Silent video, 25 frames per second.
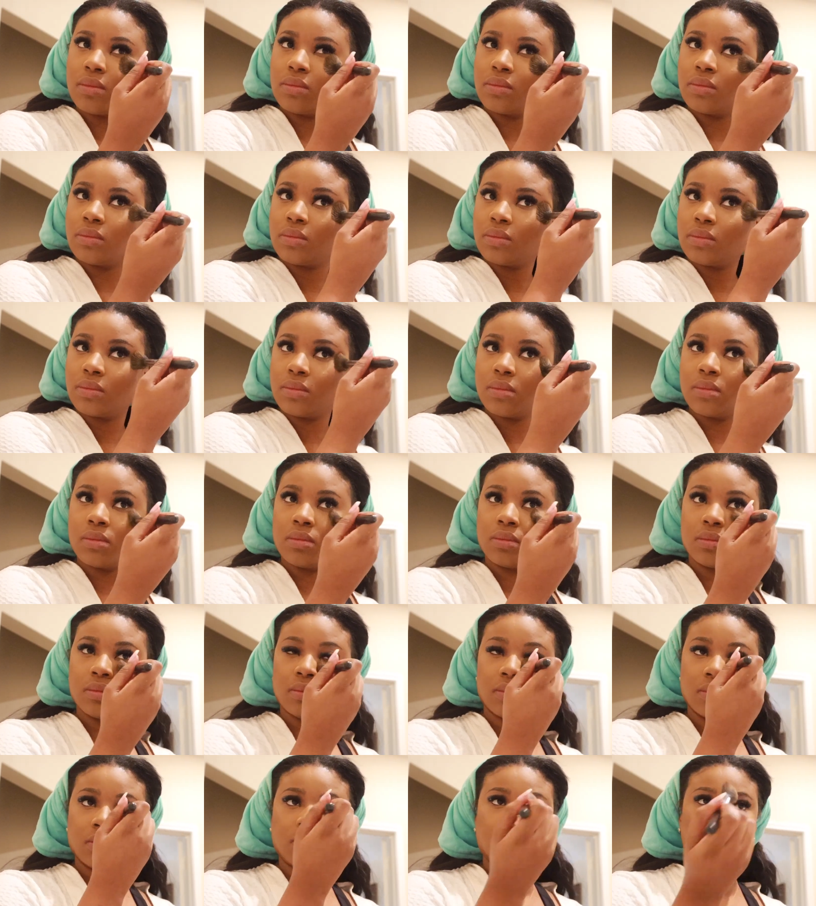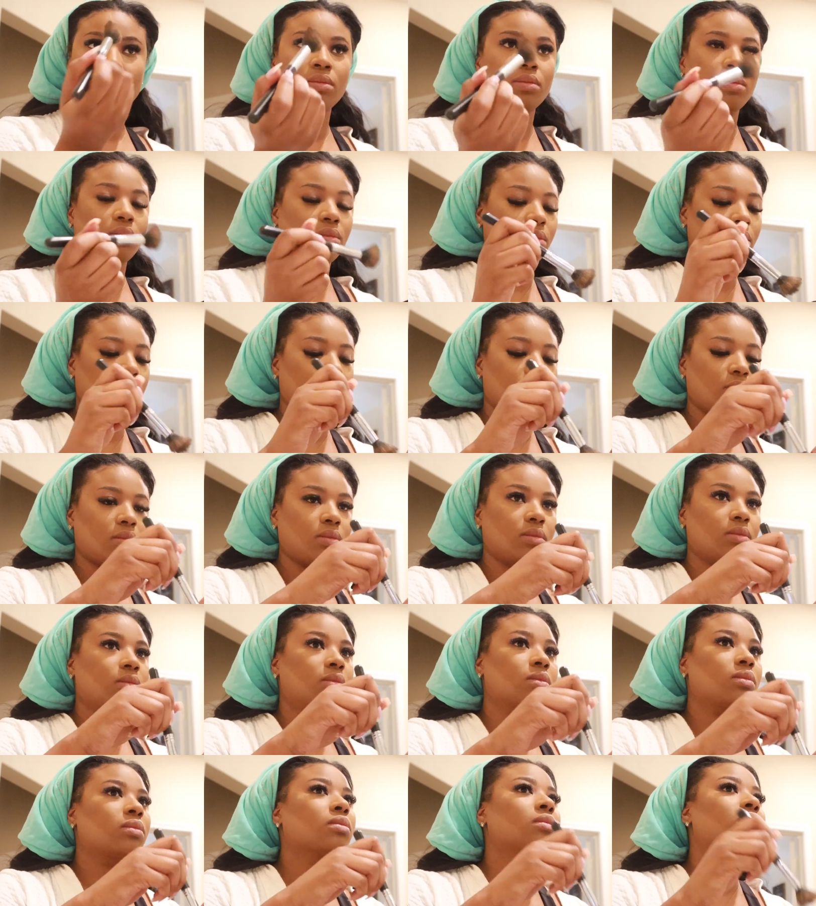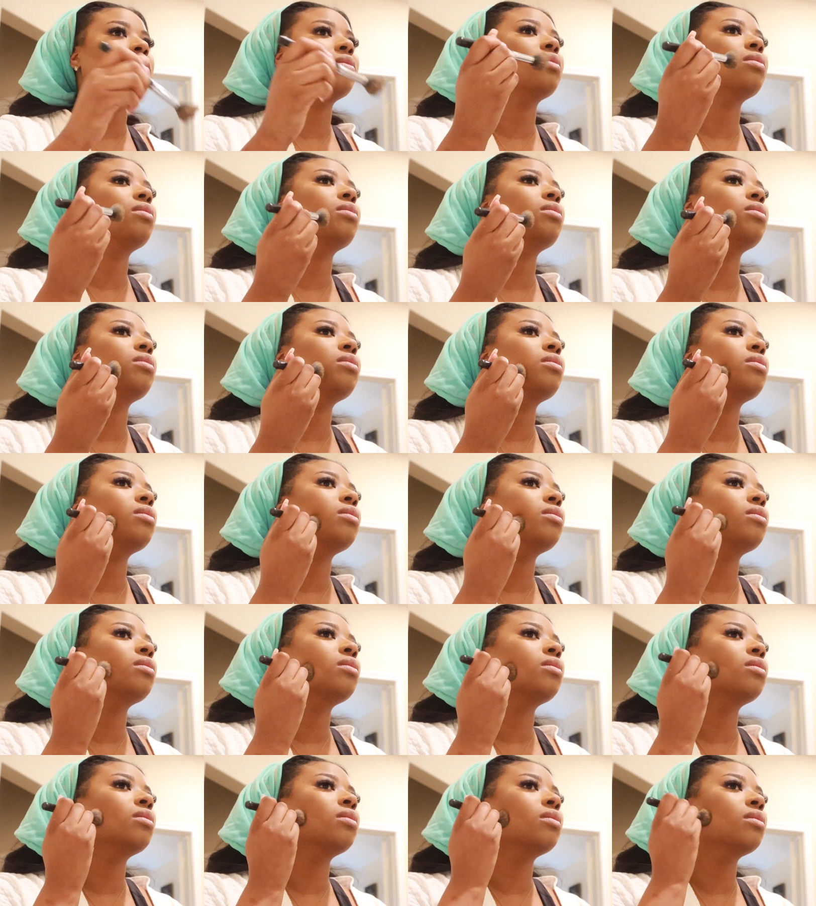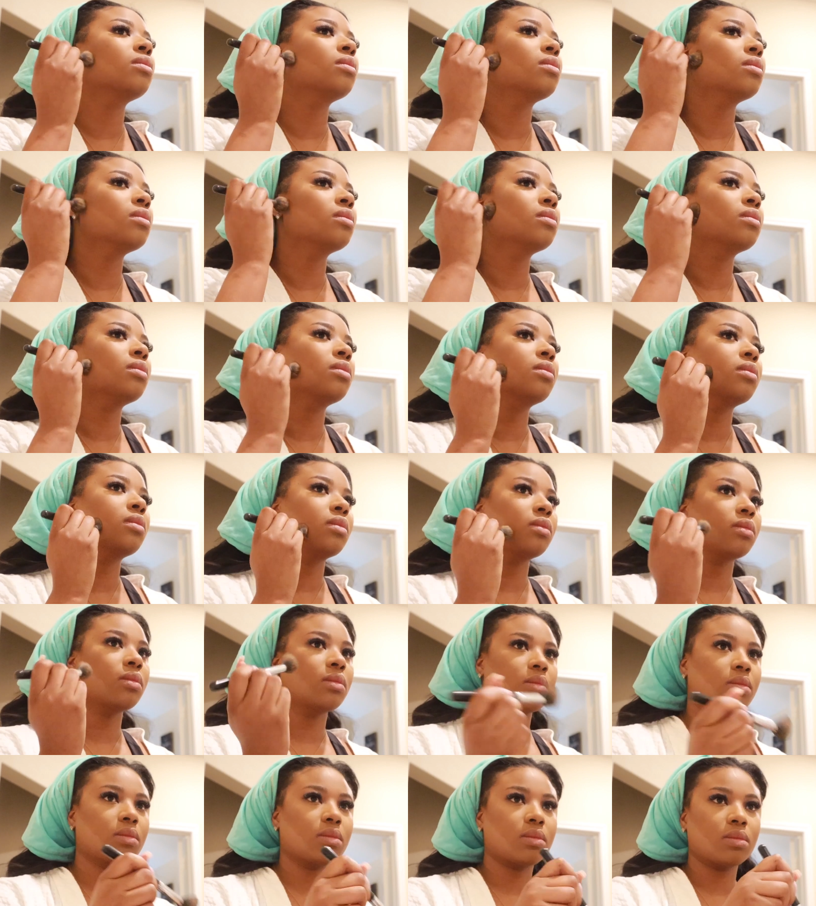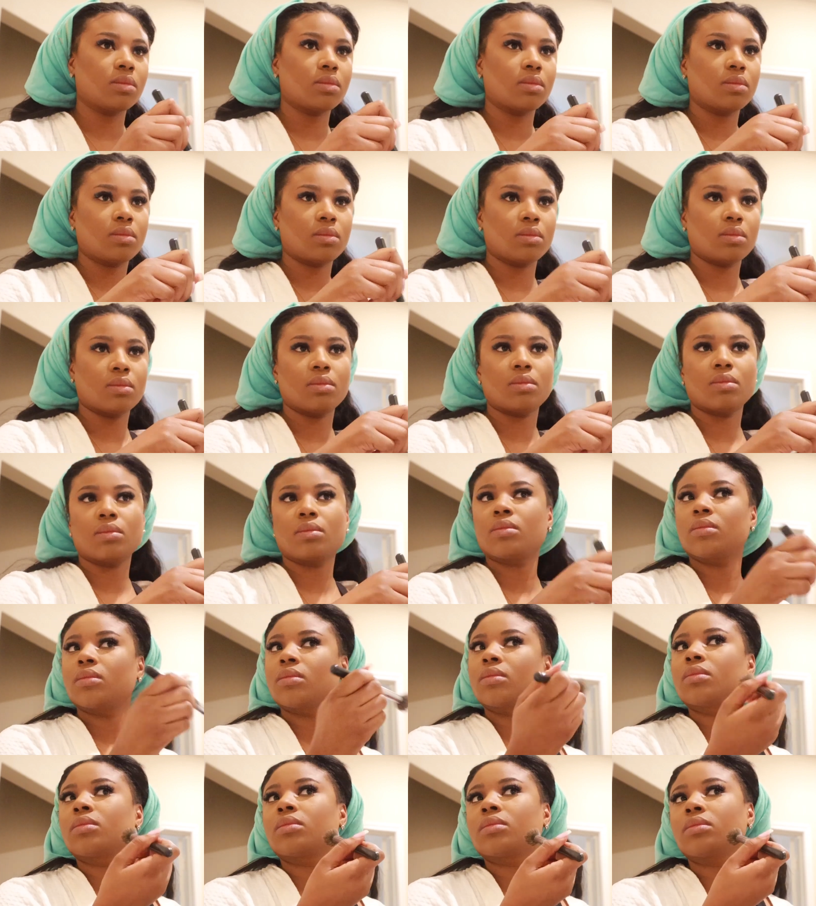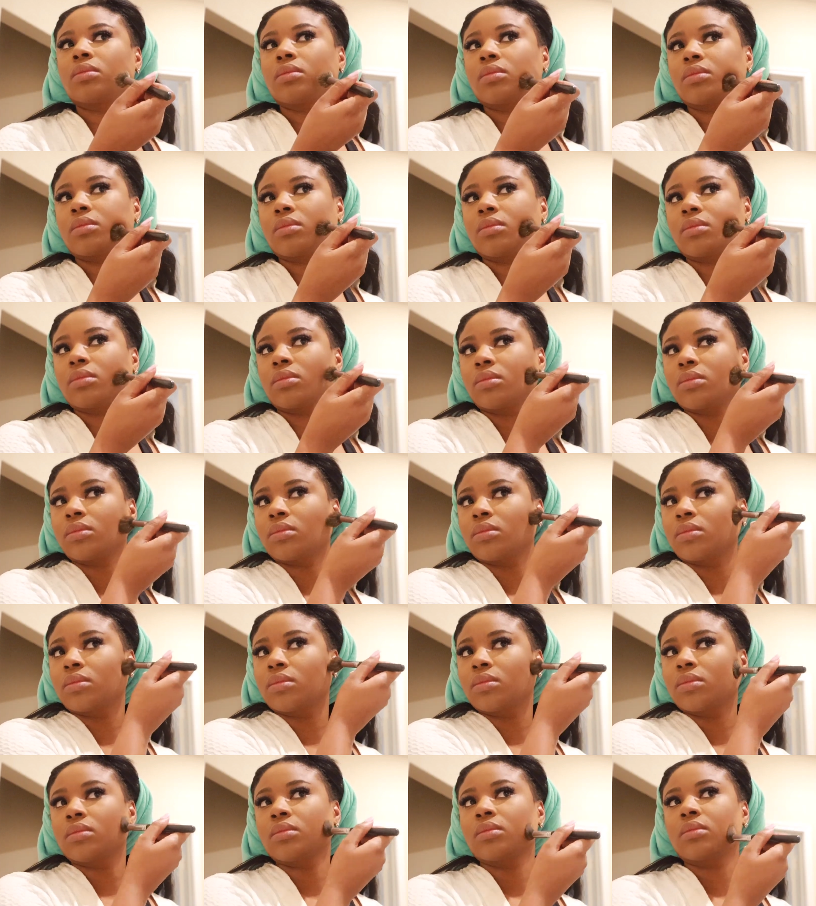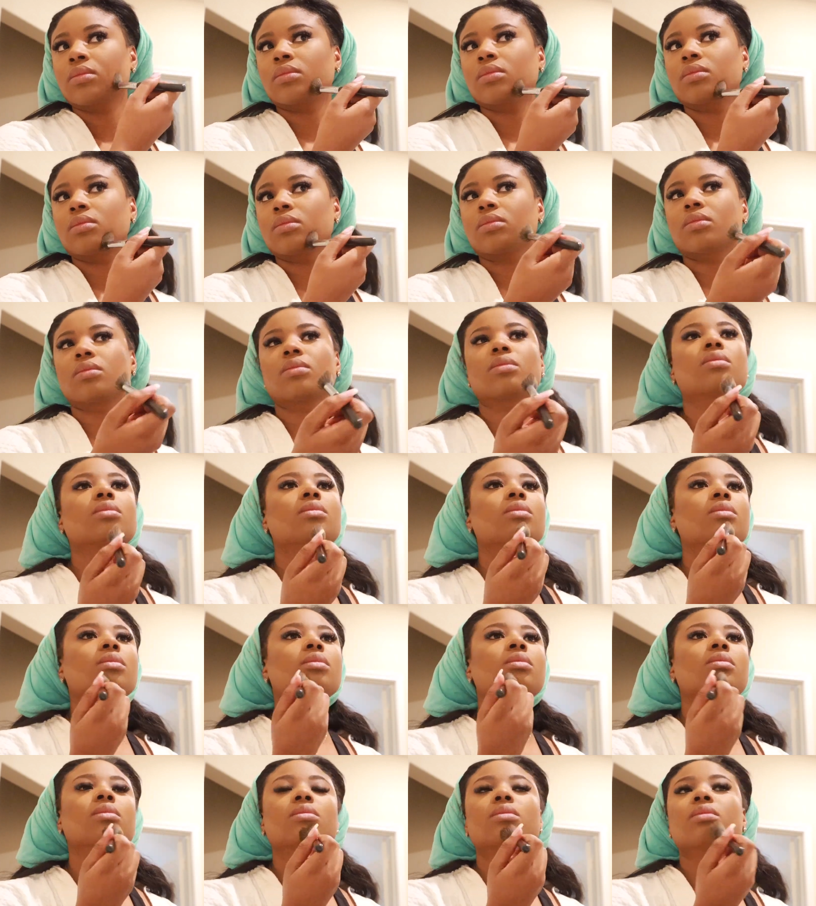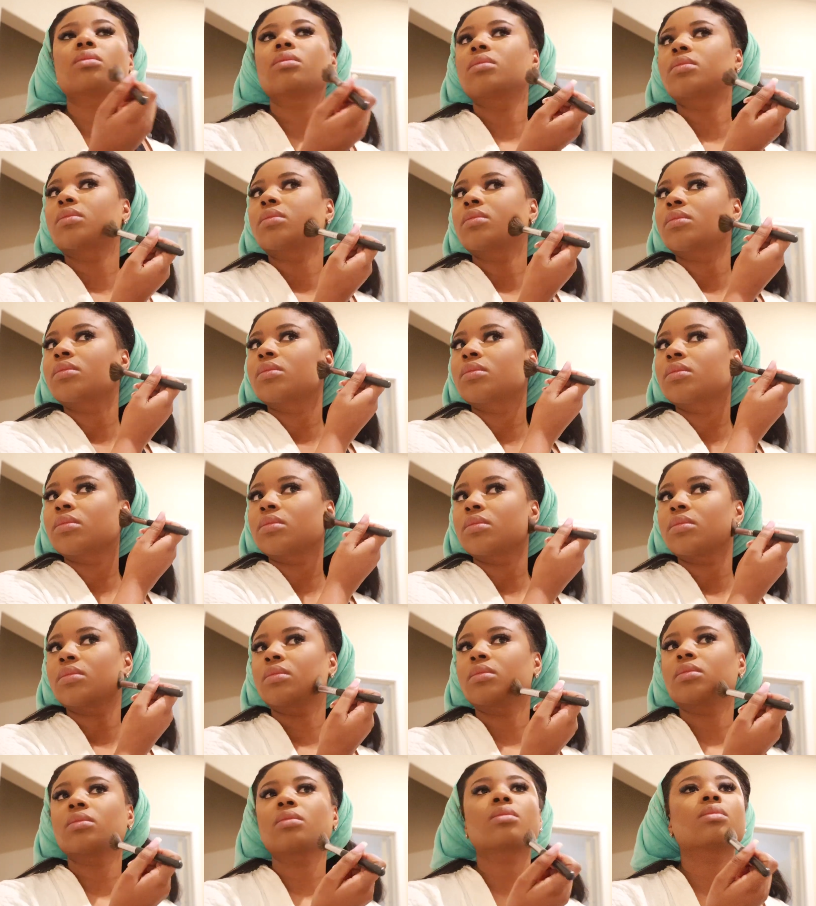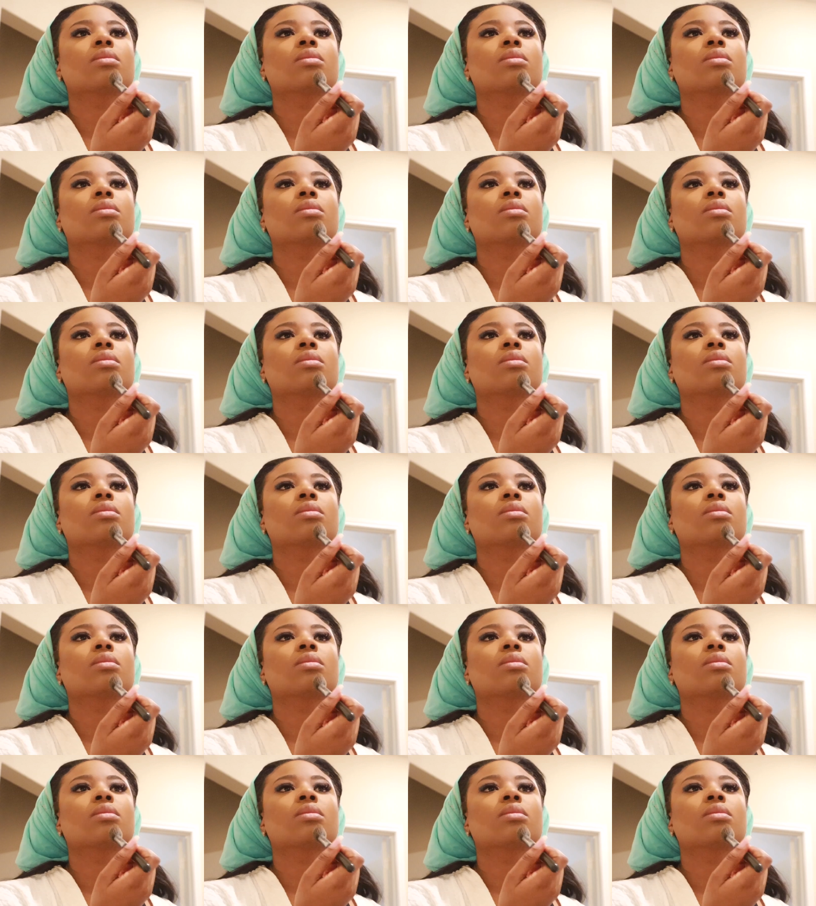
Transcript: (silence)